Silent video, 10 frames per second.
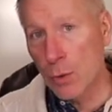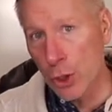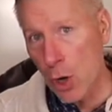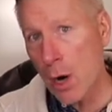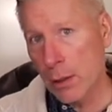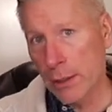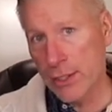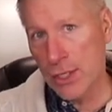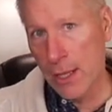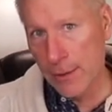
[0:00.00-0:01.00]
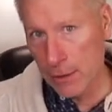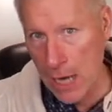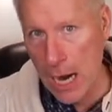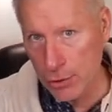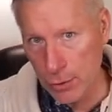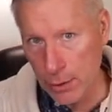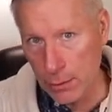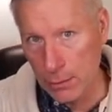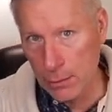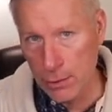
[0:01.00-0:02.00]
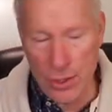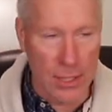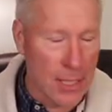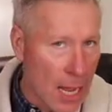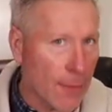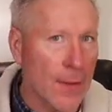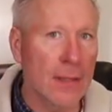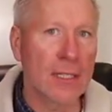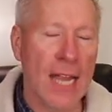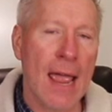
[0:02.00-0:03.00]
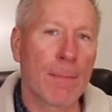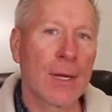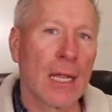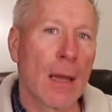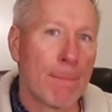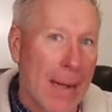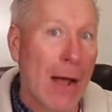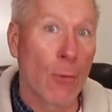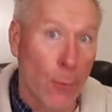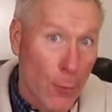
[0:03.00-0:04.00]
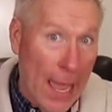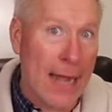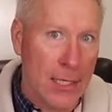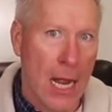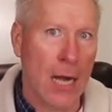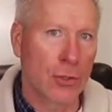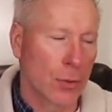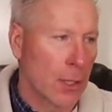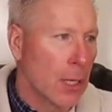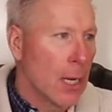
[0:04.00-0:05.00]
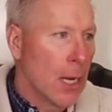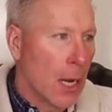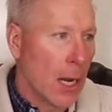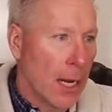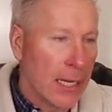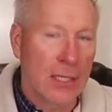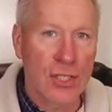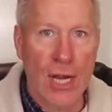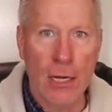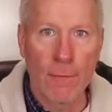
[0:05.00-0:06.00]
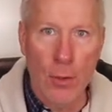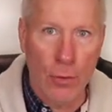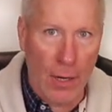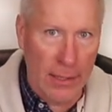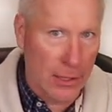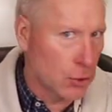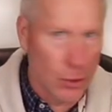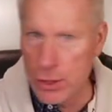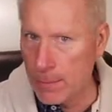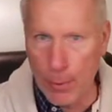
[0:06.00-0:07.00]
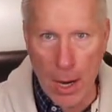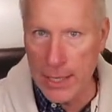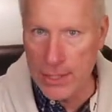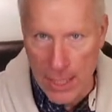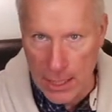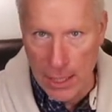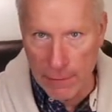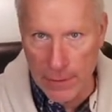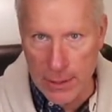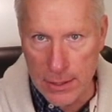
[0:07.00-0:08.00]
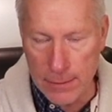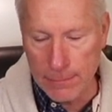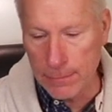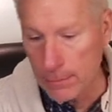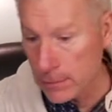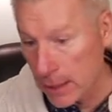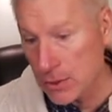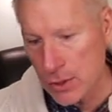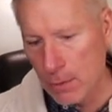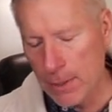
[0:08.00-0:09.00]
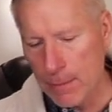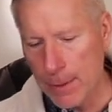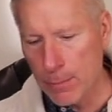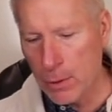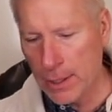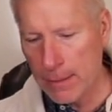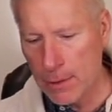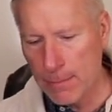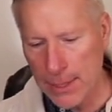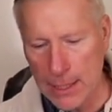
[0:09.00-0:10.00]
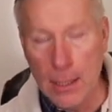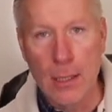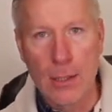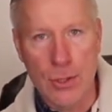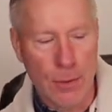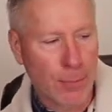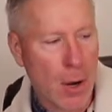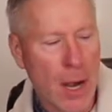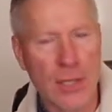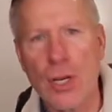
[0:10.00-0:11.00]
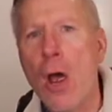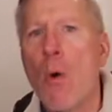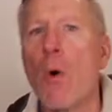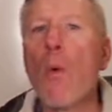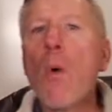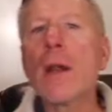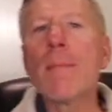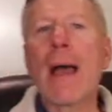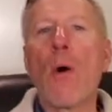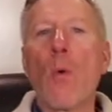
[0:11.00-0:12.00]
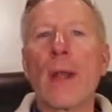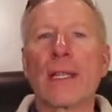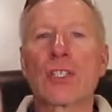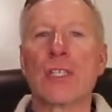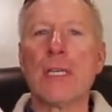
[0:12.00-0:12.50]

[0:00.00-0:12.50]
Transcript: regardless, their doctrine. There's nothing that's happening about that doctrine uh, inside of Ukraine that should surprise any of us. Yet so many people claim to be surprise. Well, what about when it's